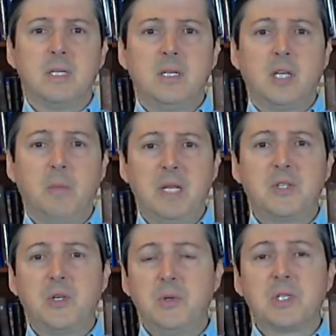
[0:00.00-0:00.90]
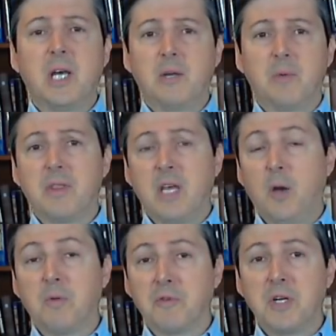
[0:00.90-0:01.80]
committed suicide with the
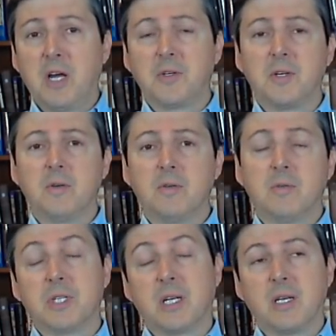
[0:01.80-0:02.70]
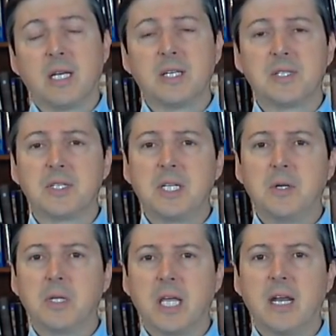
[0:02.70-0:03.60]
help of her doctor, which I guess that's
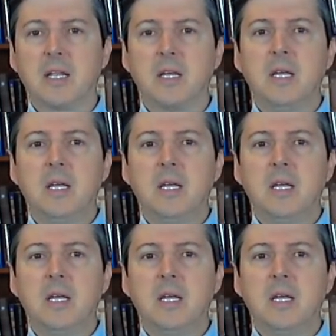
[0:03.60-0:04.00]
legal in Canada.